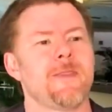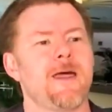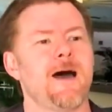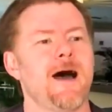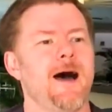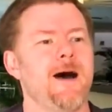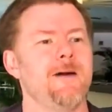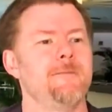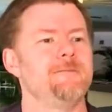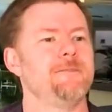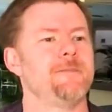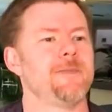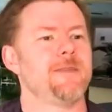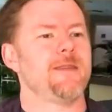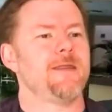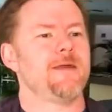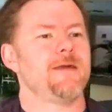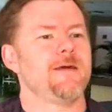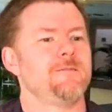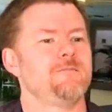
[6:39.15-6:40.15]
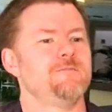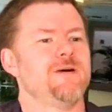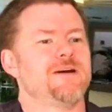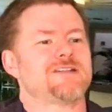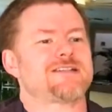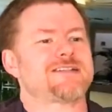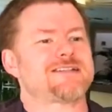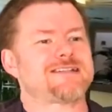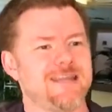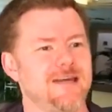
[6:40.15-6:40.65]
Um,
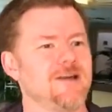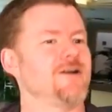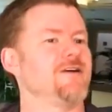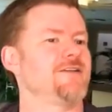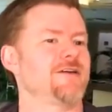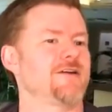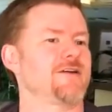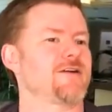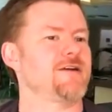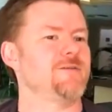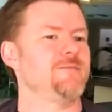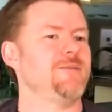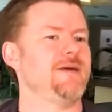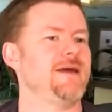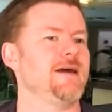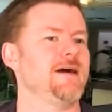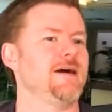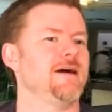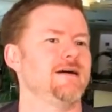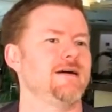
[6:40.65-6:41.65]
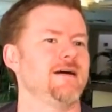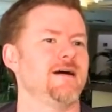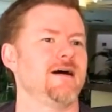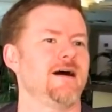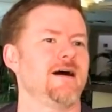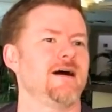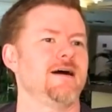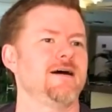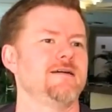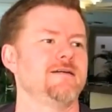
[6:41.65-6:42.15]
but still, there can be a,
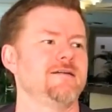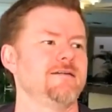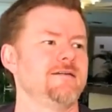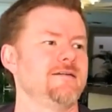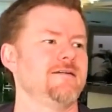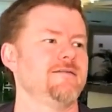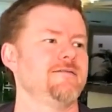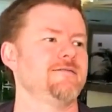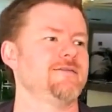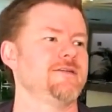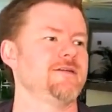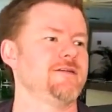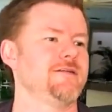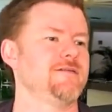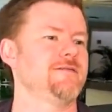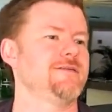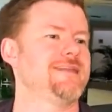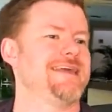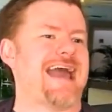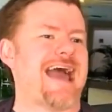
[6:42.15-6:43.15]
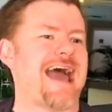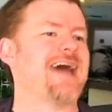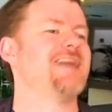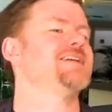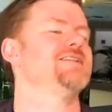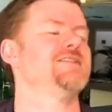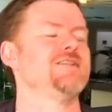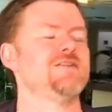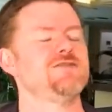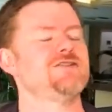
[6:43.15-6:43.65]
a the, the
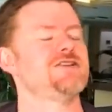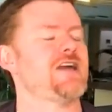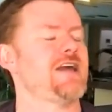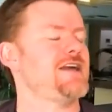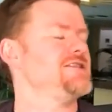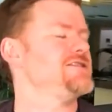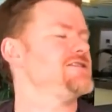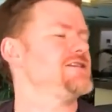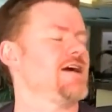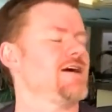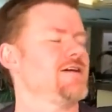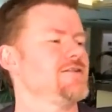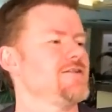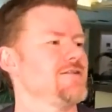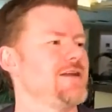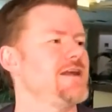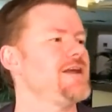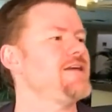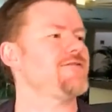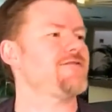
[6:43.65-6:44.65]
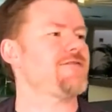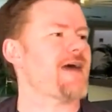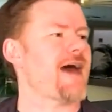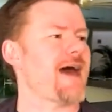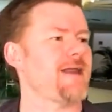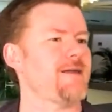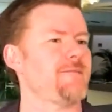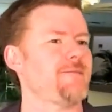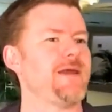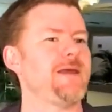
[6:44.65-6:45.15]
attitude changing underneath
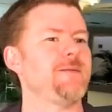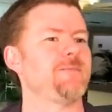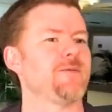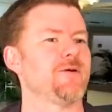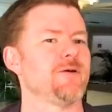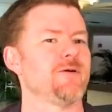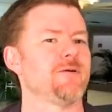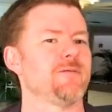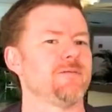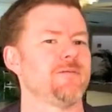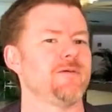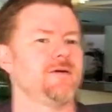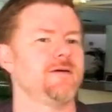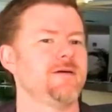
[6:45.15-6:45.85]
that, people